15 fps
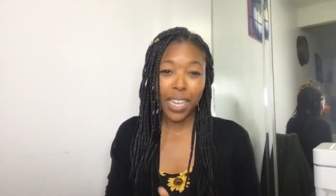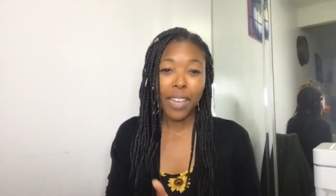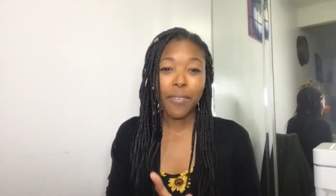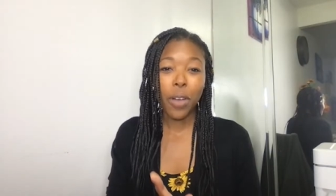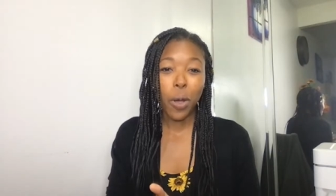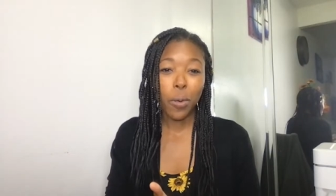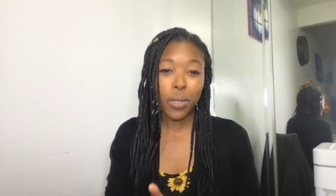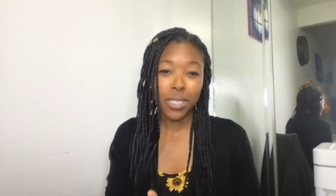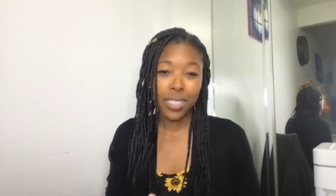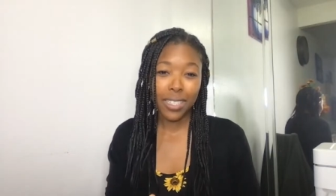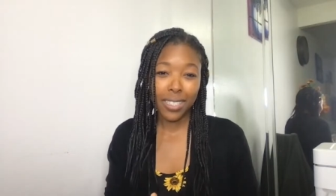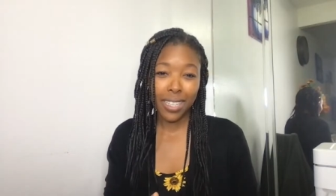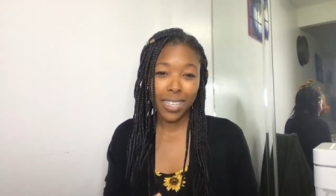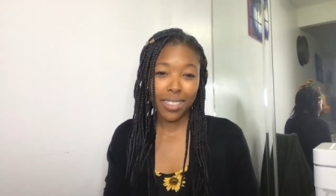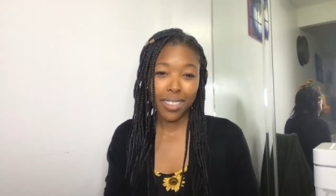I've always
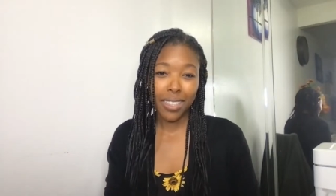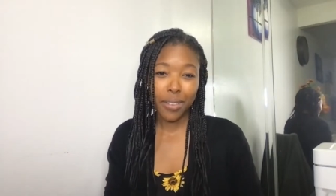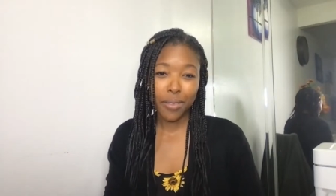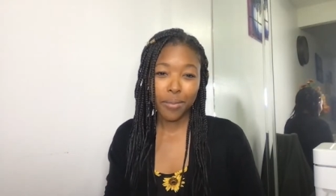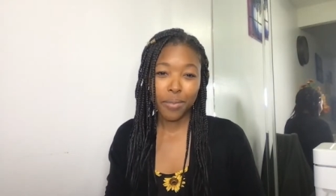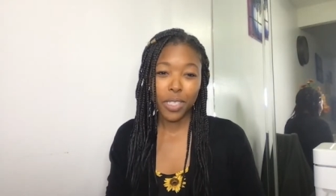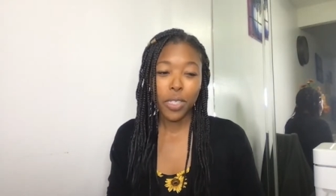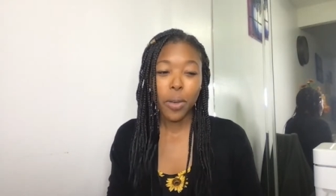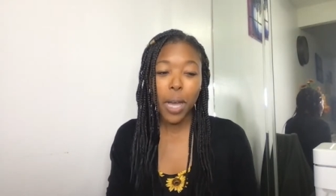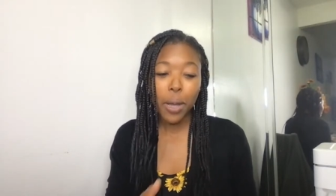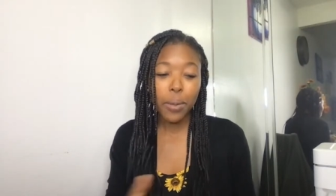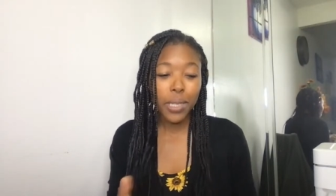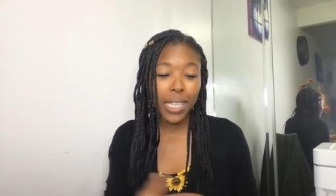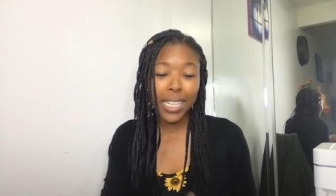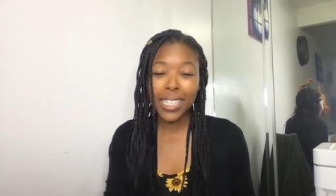done that though. So
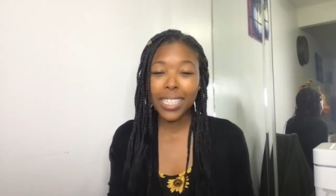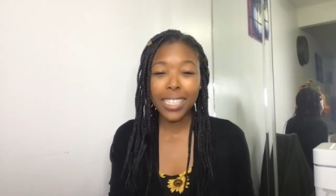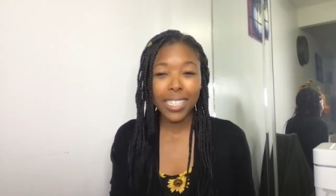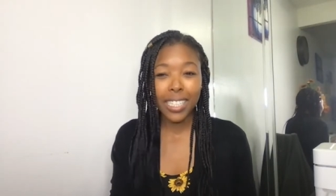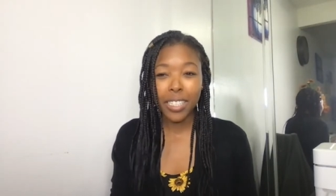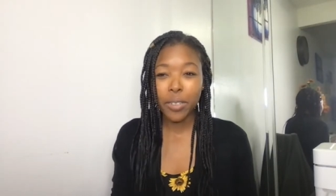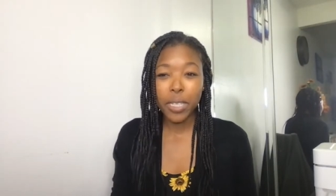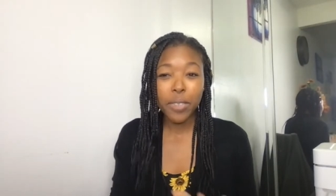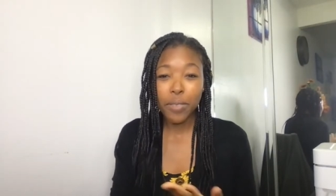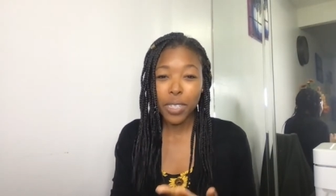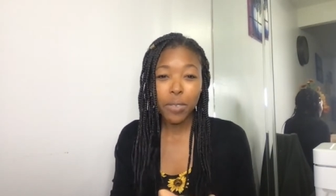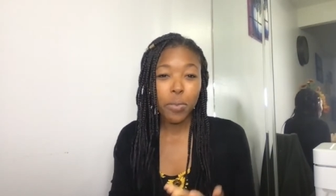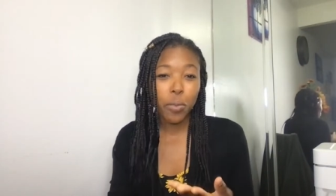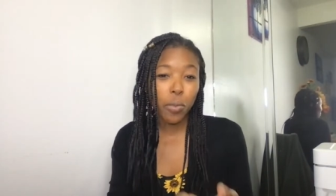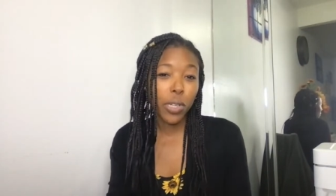I would like you know
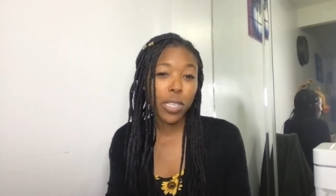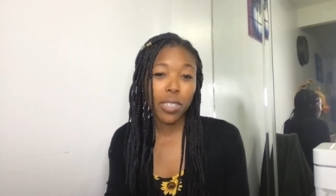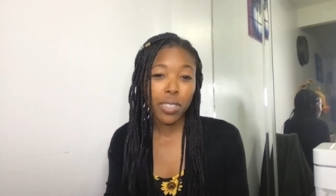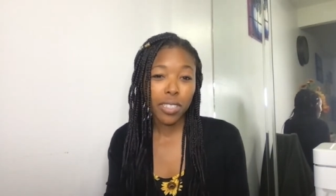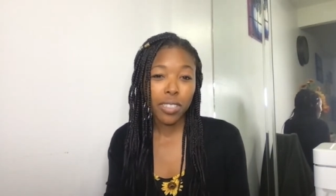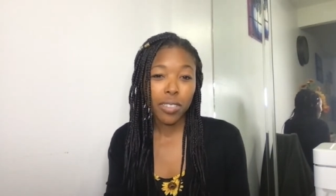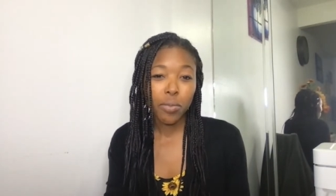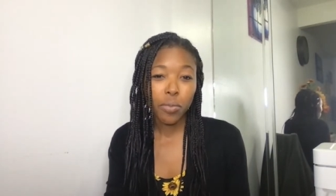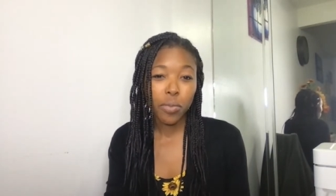even when